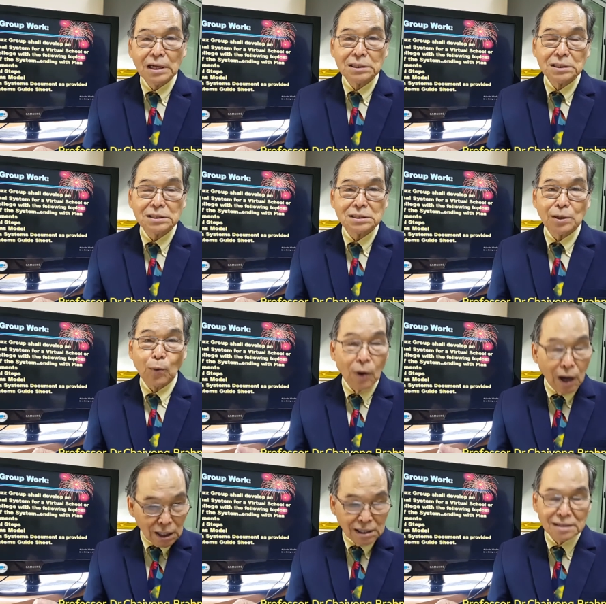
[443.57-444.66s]
this is the
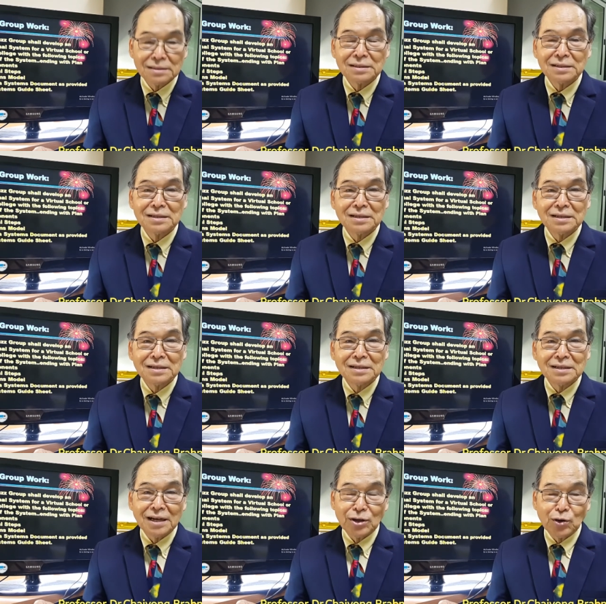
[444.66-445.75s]
work
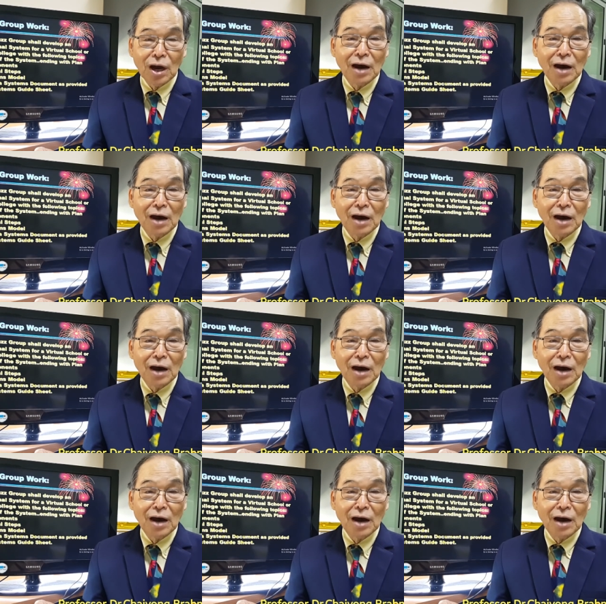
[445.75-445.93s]
that you